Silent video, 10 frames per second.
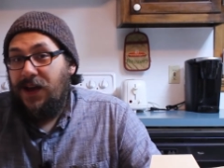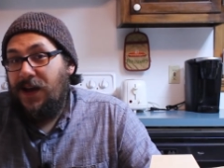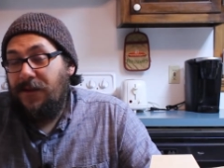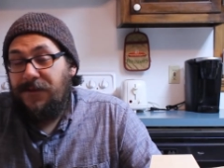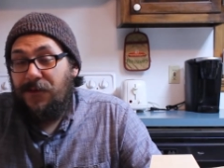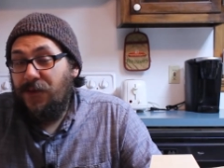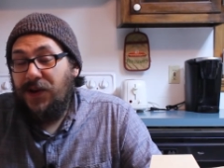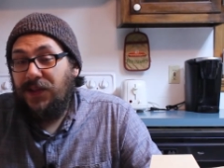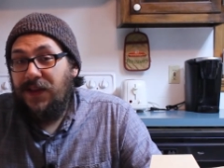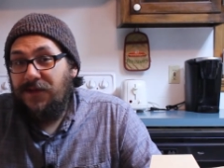uh, feel free
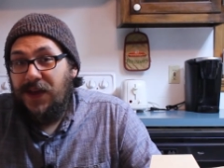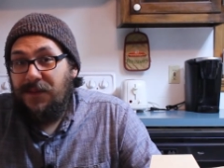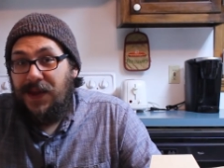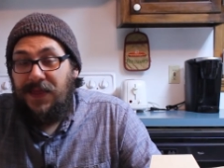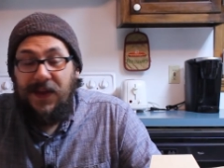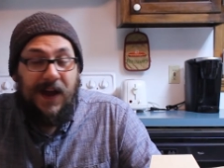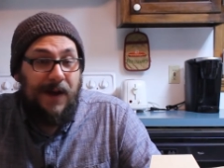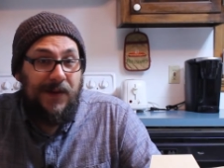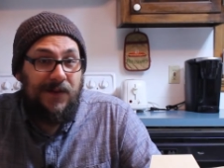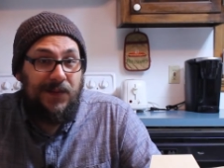to leave them in the
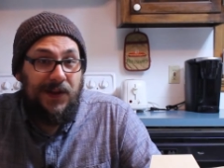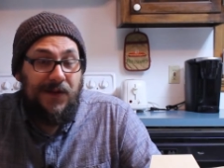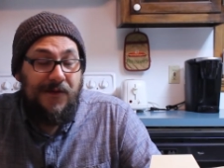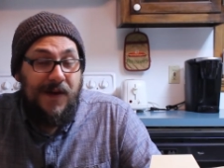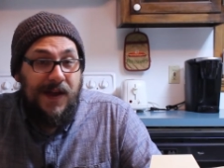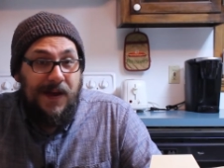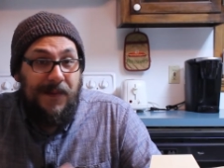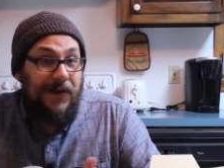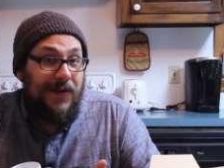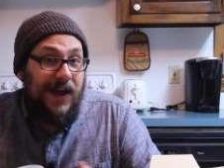comments below.
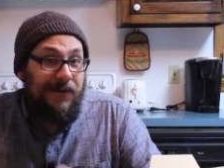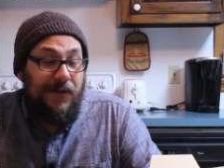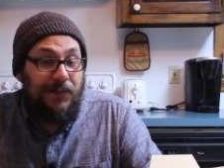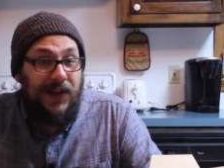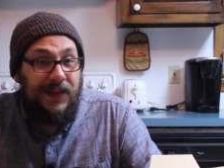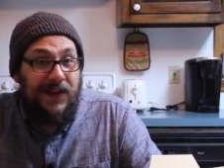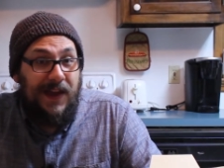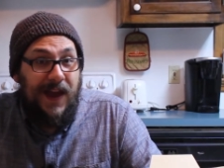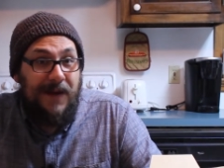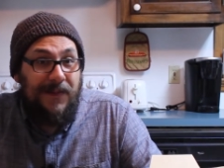Better yet, if you've played the
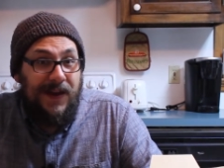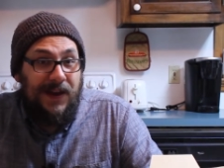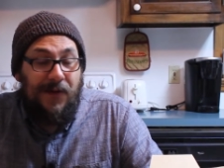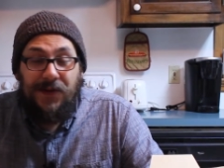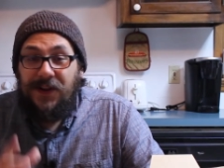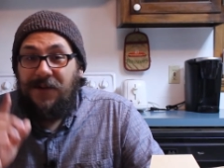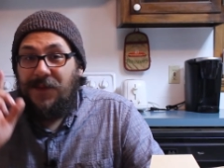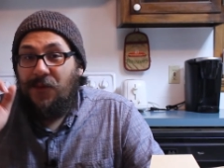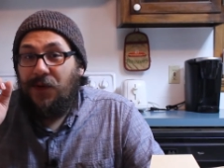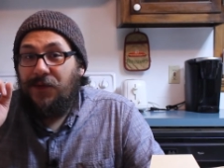game, go ahead and give
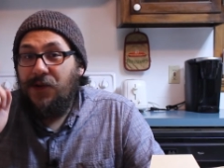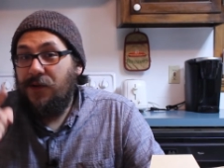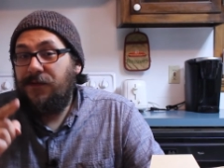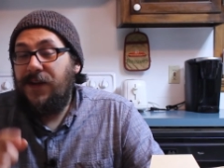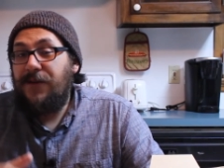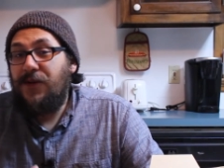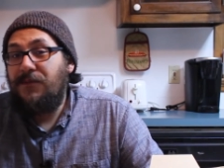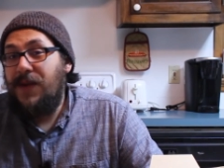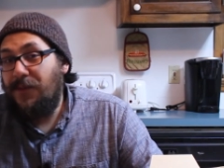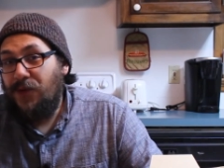me one of your favorite
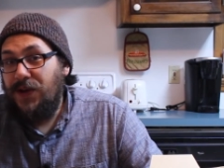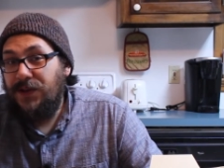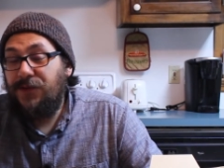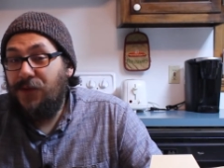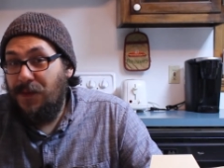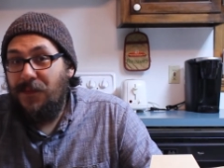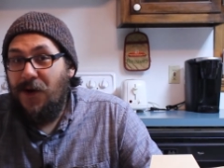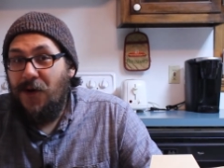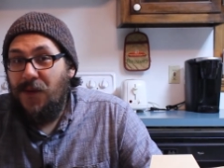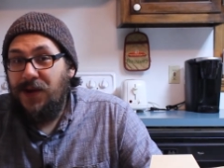memories from
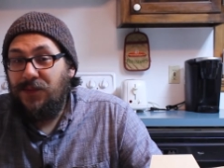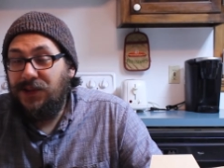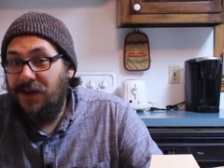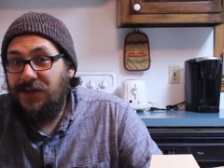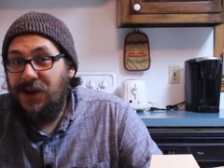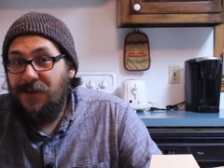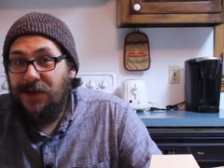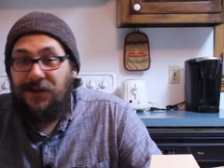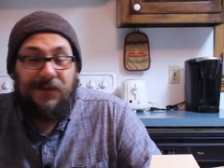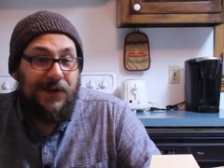Morrowind. Would love to hear
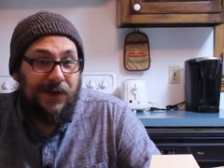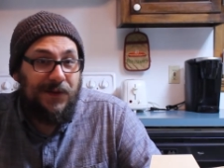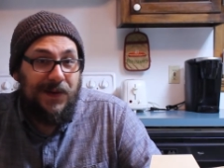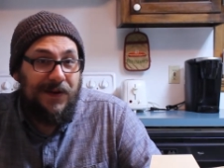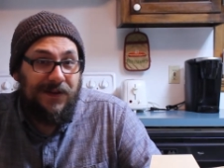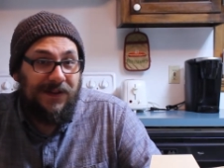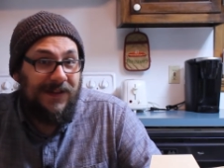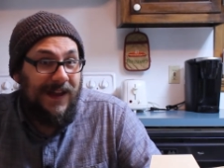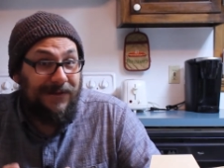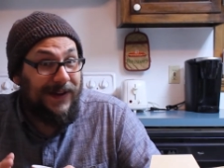about some of your experiences
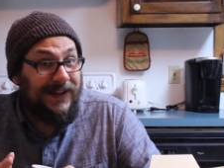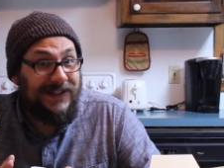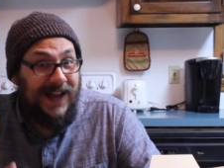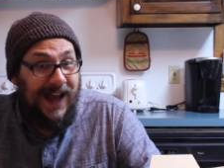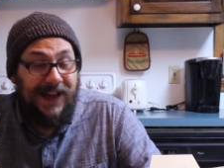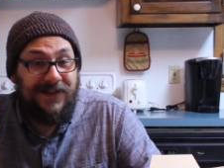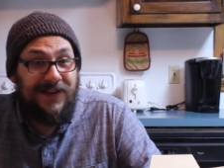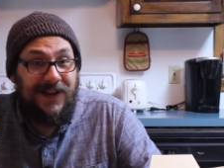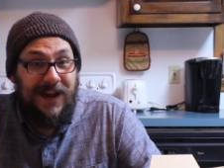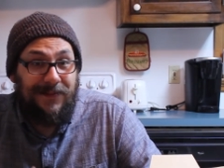in that
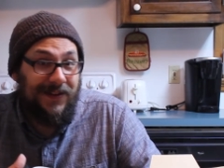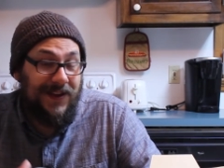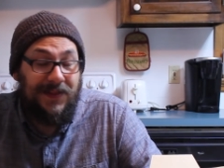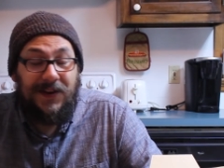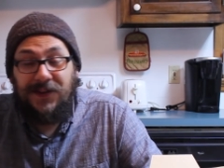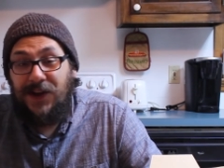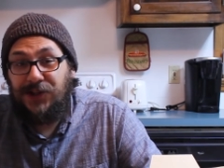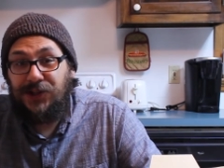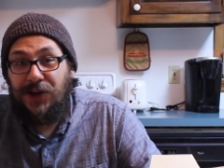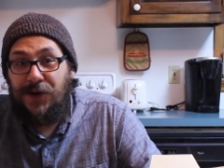fantastic game. Let's get the
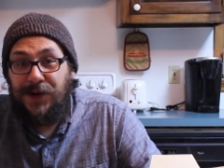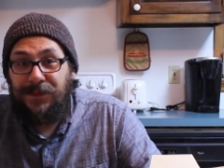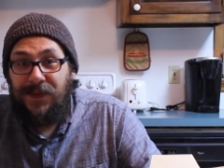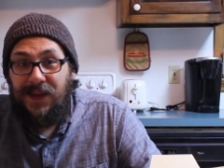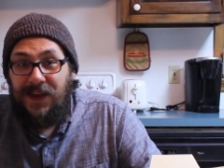discussion going.